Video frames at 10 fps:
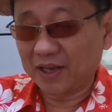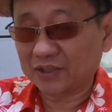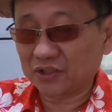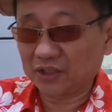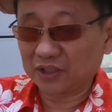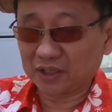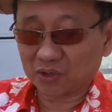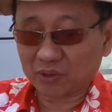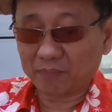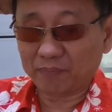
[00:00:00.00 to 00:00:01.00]
Actually,
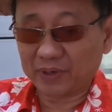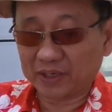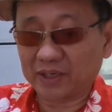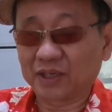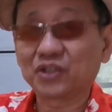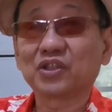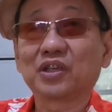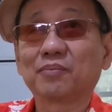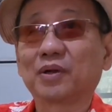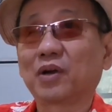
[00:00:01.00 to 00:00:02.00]
they are quite big
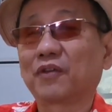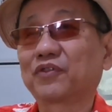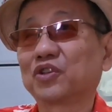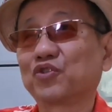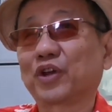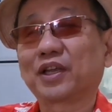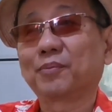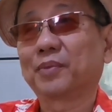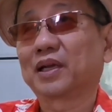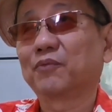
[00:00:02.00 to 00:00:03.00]
initially, but after
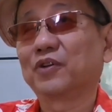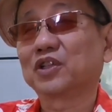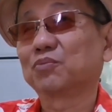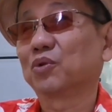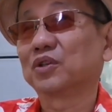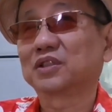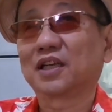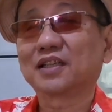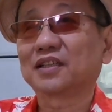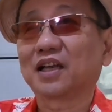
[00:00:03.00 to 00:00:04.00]
drying, it becomes very small.
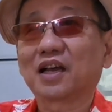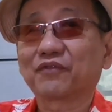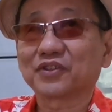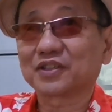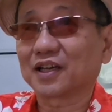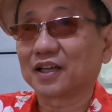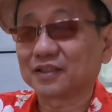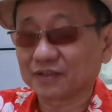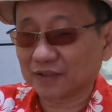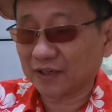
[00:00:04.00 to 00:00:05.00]
It's less than half the size.